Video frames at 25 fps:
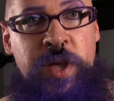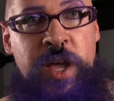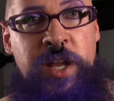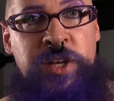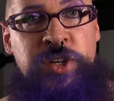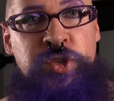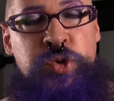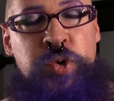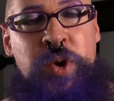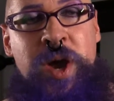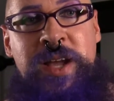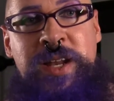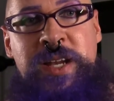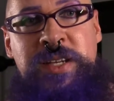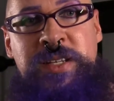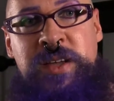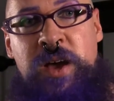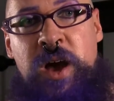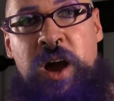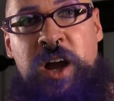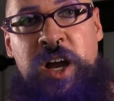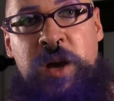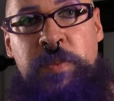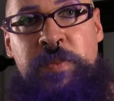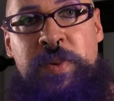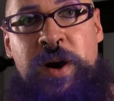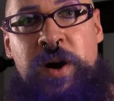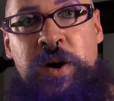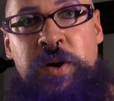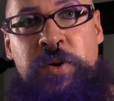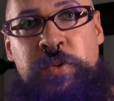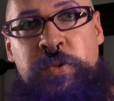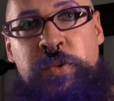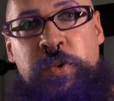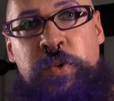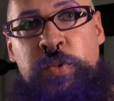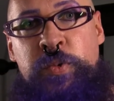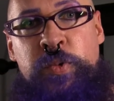and try to talk
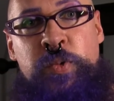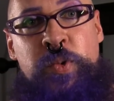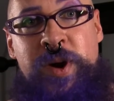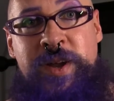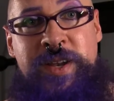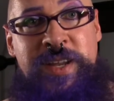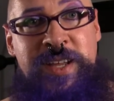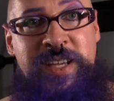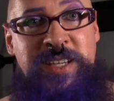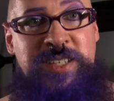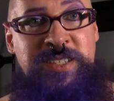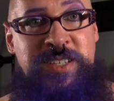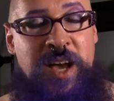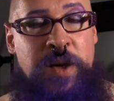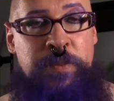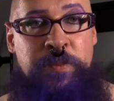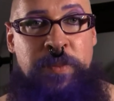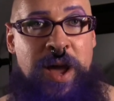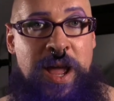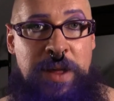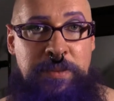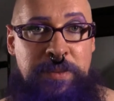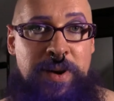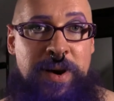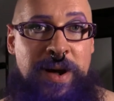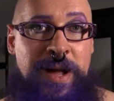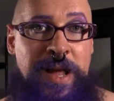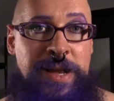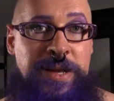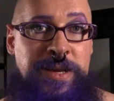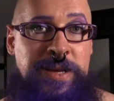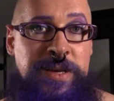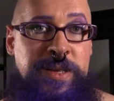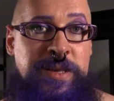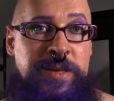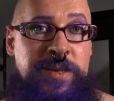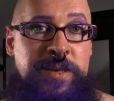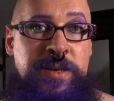about what is on my mind.